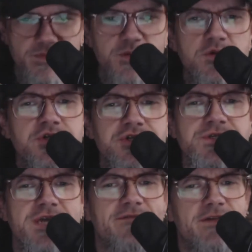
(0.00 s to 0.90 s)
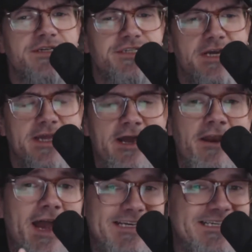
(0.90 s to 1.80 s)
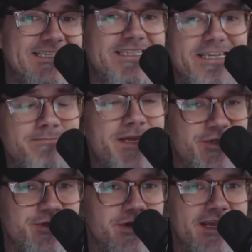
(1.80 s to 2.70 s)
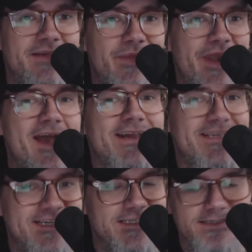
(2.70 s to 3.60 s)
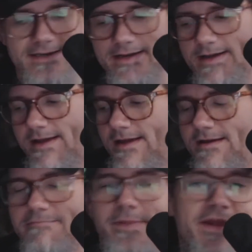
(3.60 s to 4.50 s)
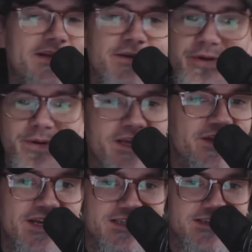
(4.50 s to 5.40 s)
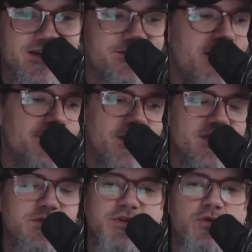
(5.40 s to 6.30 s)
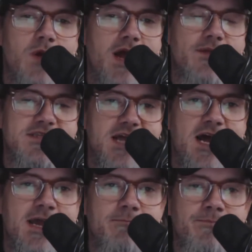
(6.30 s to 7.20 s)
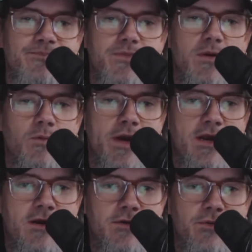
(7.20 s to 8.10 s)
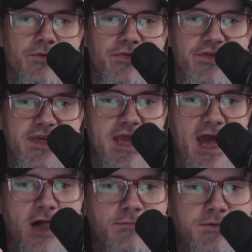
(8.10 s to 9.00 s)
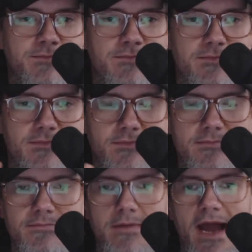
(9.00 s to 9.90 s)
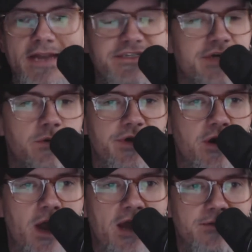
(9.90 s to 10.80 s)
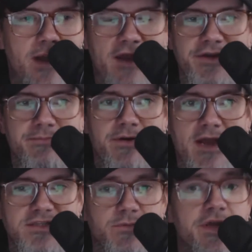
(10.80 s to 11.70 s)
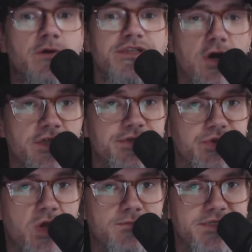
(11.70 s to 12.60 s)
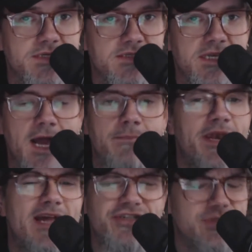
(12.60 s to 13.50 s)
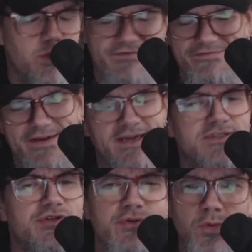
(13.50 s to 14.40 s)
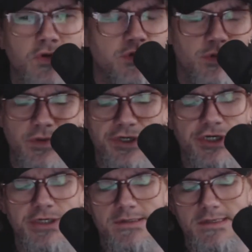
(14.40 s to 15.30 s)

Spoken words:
You should definitely check it out. I did see Ministry in the 90s. They didn't do any of that stuff. I mean, this was around the time where the album, I don't know how you pronounce it. We always called it Psalm 69, but it had Just One Fix, New World Order.